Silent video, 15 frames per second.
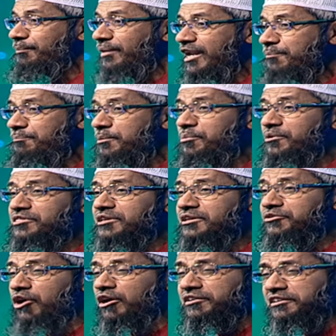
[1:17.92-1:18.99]
Many people say,
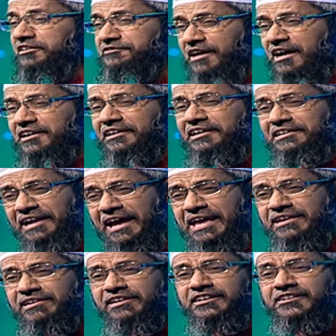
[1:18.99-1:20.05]
Dr. Zakir
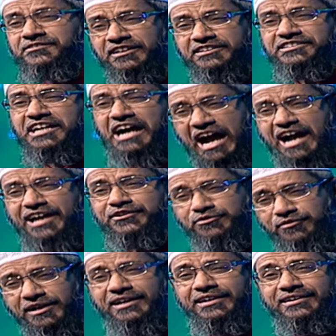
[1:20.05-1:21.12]
Naik, such a
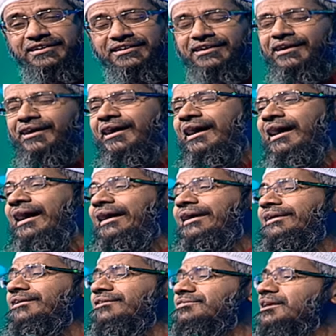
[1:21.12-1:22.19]
harsh word.
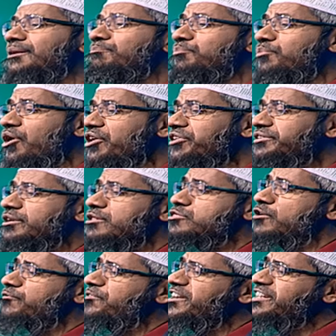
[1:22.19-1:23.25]
It is the most
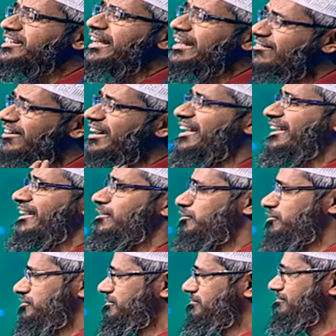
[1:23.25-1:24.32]
sophisticated word I can
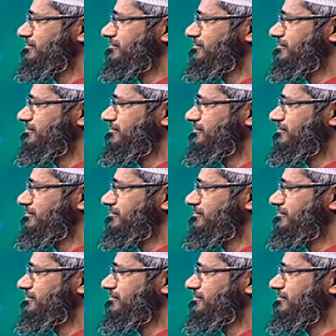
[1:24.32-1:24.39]
use.